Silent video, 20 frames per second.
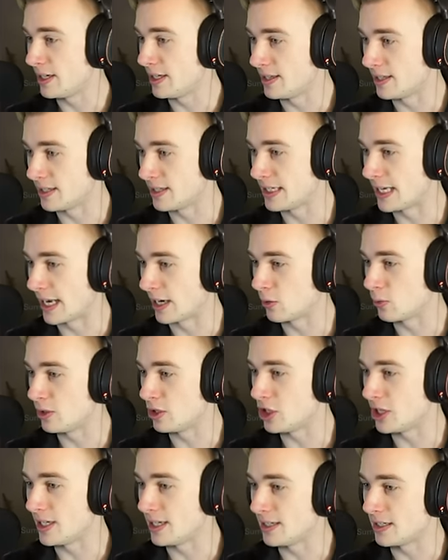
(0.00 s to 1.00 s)
in this deck,
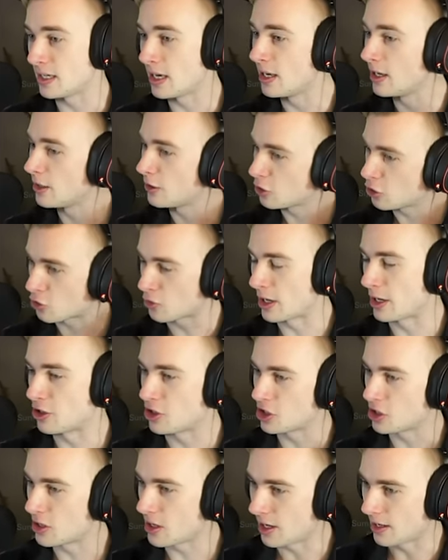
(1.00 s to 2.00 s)
which is
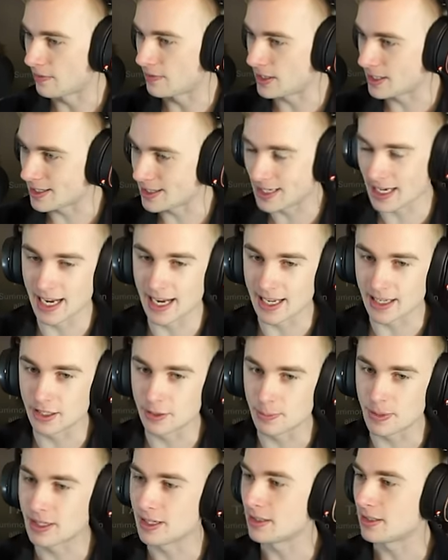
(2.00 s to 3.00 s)
Treasure of the
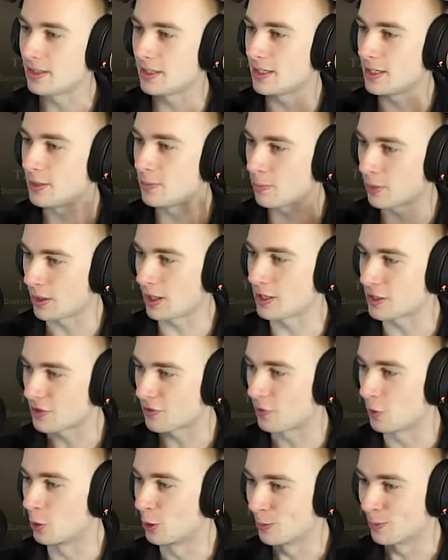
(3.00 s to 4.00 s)
Sands, because this is plus
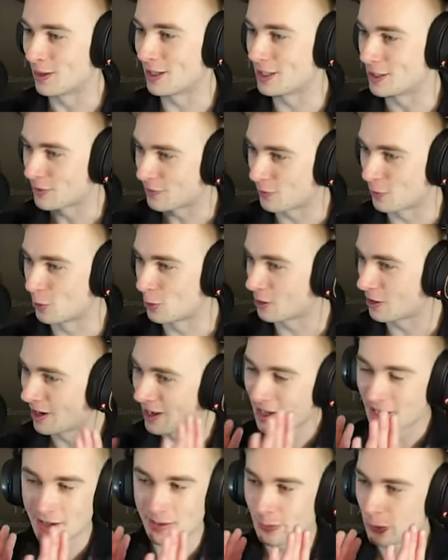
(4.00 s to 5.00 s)
four, plus four,
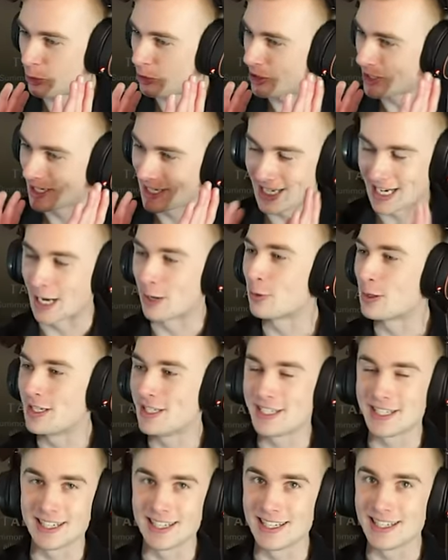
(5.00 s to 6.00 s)
just
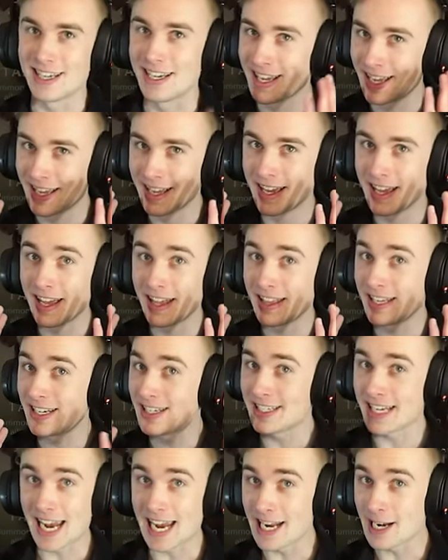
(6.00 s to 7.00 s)
guaranteed. That
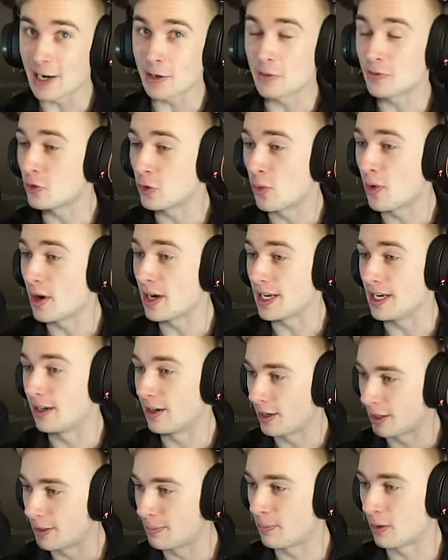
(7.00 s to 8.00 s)
is eight out of 20
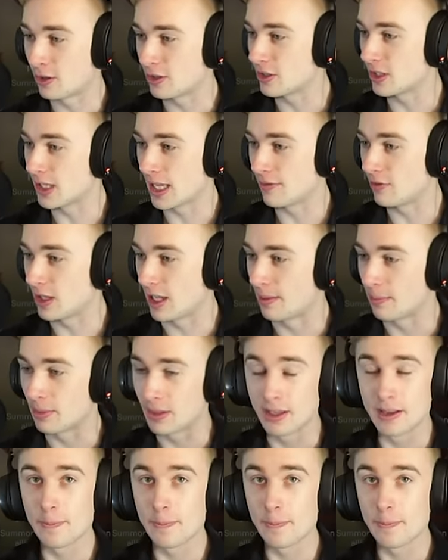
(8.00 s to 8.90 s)
on Bard's level up.